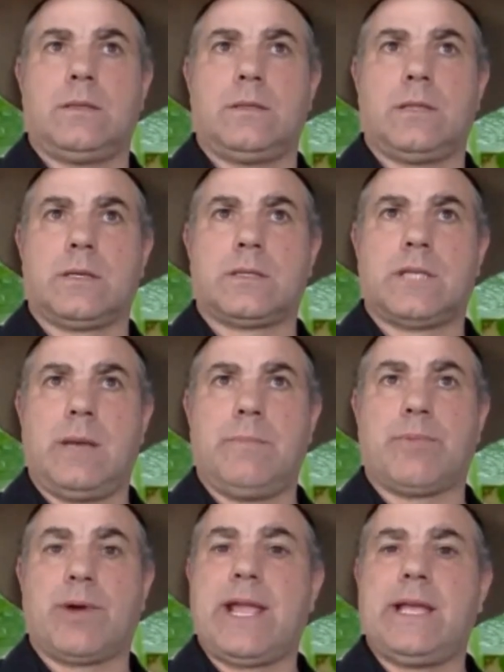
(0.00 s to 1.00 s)
there's
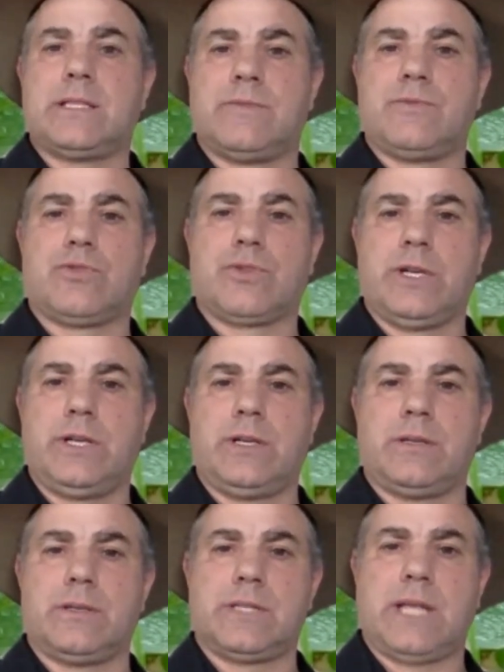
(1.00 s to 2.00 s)
some brands of
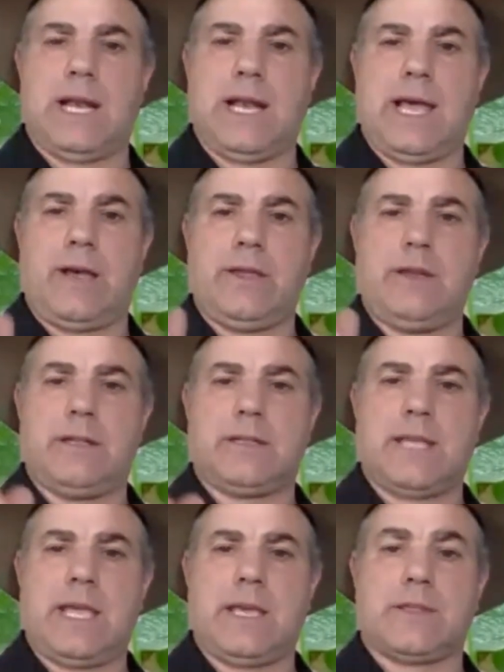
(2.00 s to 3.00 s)
drills that allow you to
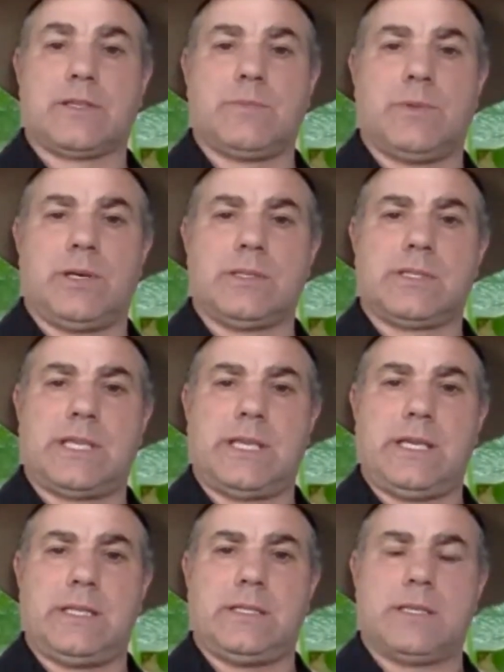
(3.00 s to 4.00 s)
take the small
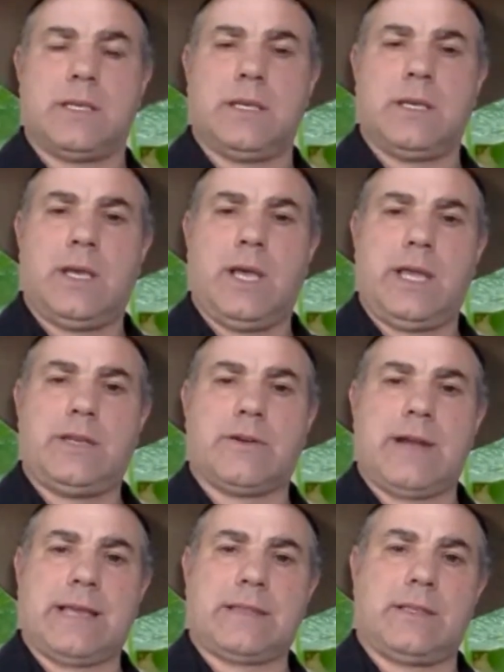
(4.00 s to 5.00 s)
seeds and
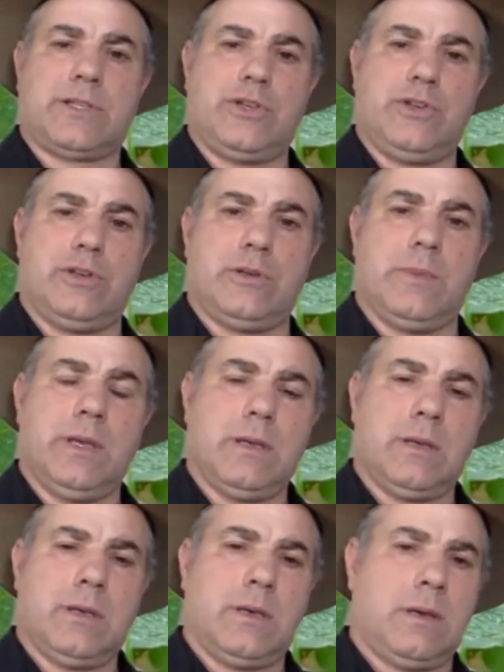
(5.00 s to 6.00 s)
direct the tube
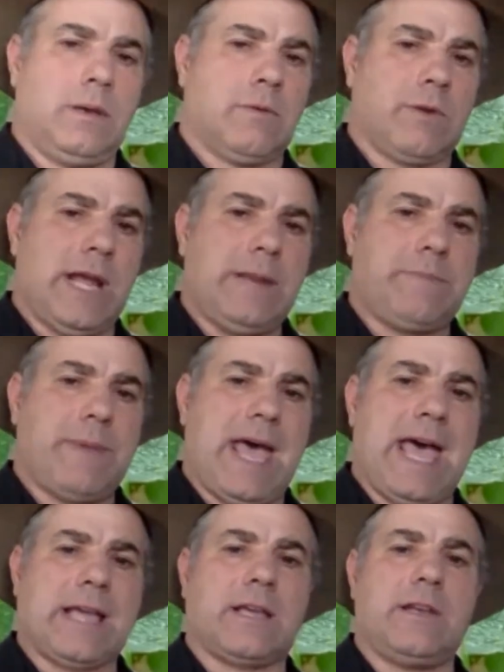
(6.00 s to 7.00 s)
right
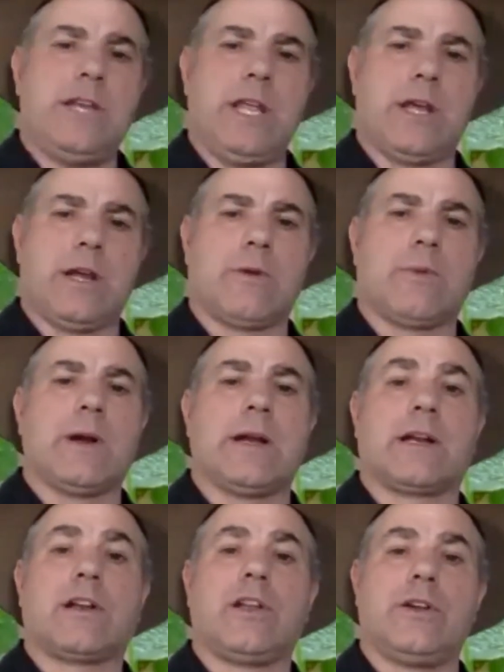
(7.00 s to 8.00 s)
back near where
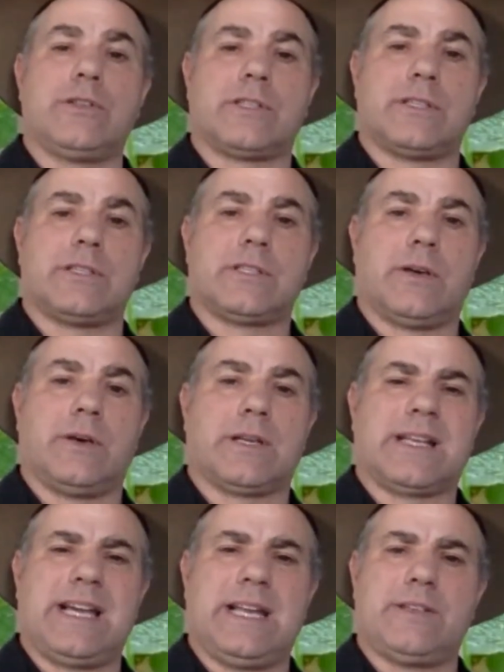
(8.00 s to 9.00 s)
it closes. So
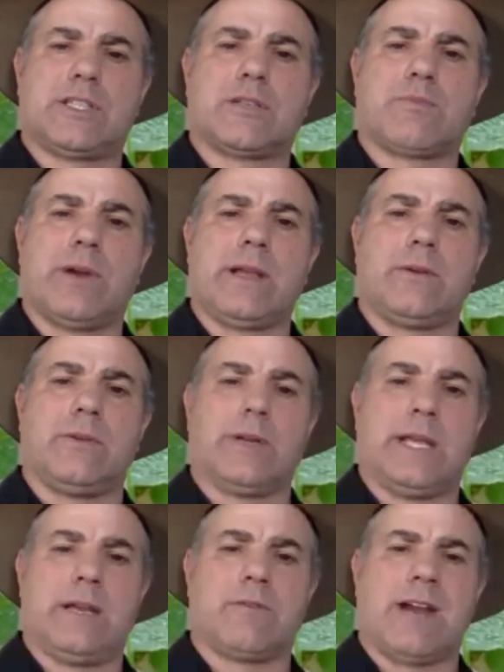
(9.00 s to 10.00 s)
it kind of is sprinkled
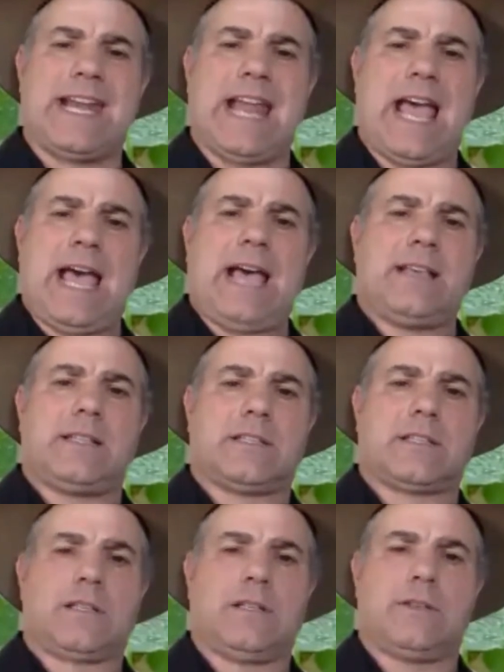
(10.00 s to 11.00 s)
in right as
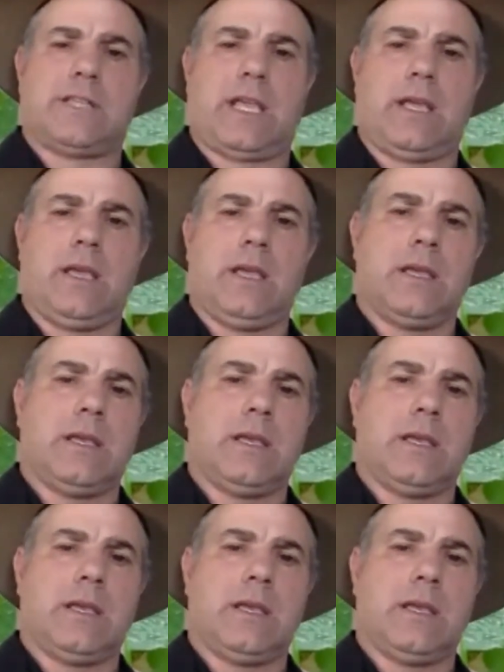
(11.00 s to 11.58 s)
it's closing,